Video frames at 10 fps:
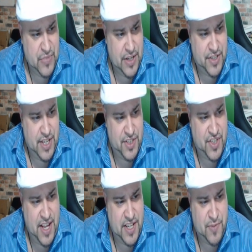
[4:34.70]
Since
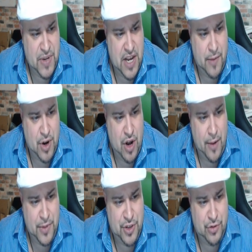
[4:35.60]
then, it's become a
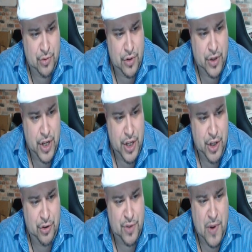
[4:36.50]
common tool
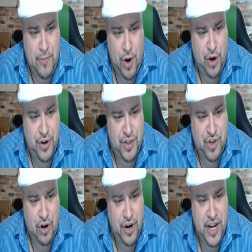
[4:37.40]
used by marketers
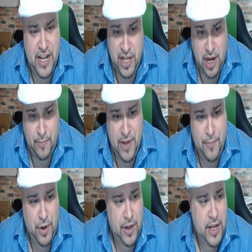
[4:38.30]
targeting young
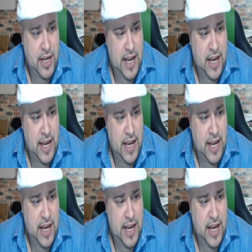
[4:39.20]
people.